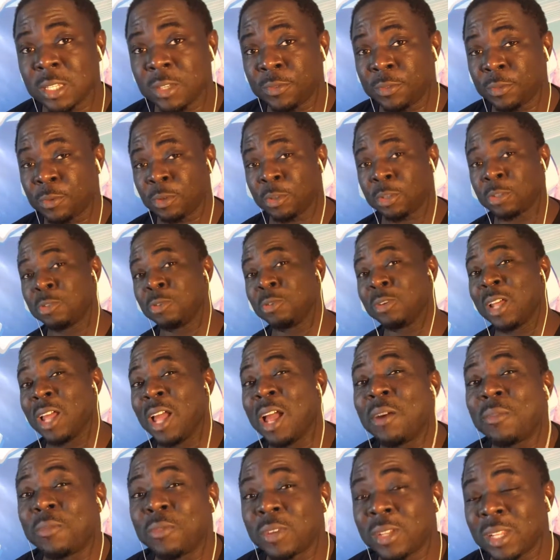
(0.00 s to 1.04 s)
If you want to do it
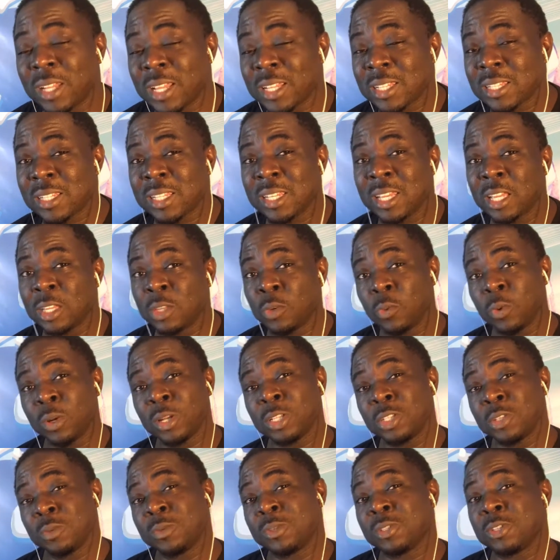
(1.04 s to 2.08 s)
effortlessly and you want
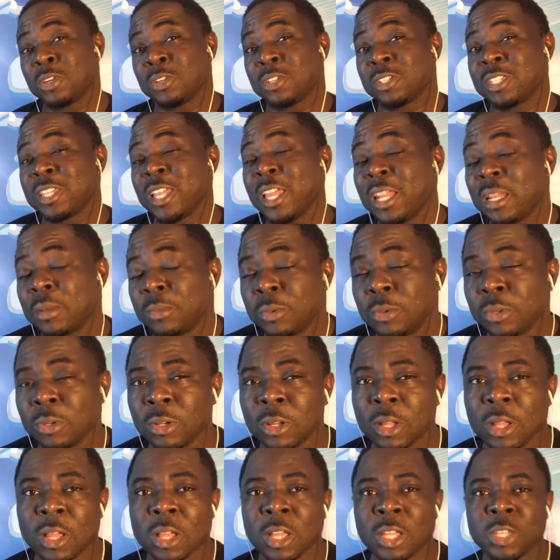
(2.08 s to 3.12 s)
it to be sustainable,
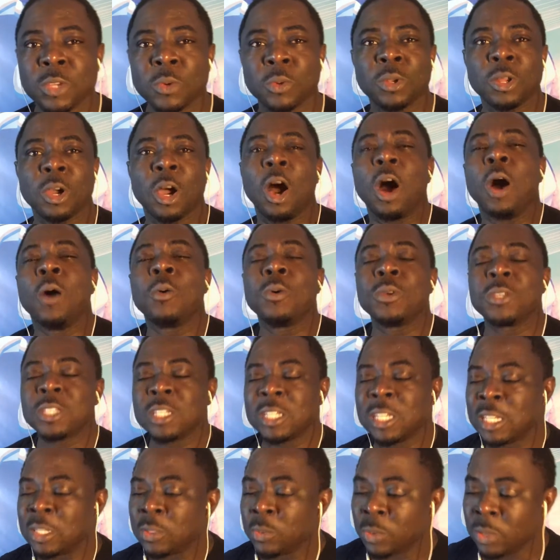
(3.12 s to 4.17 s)
you want to always
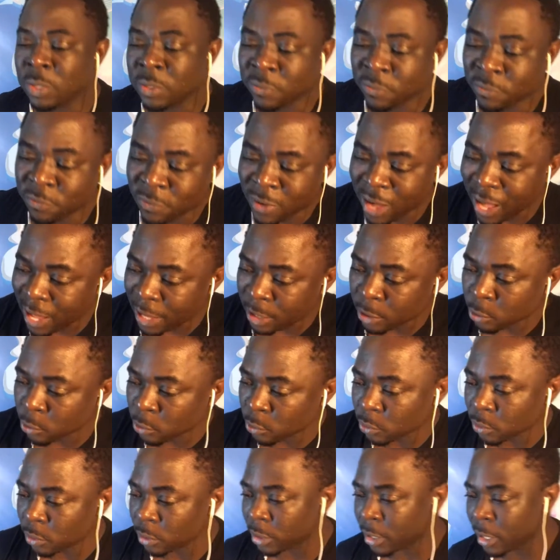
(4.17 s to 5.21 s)
lead with value,
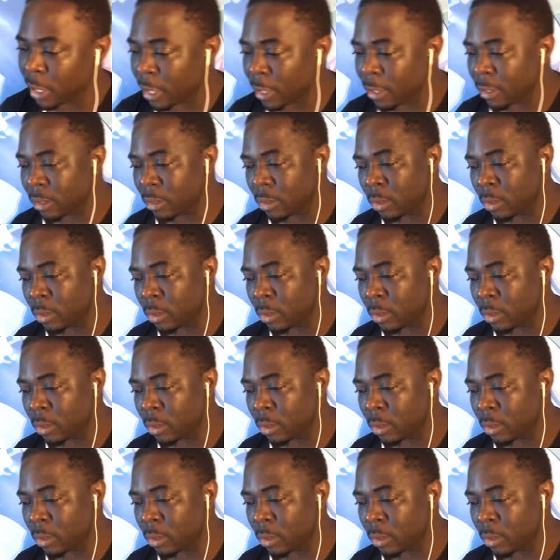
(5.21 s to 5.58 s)
okay?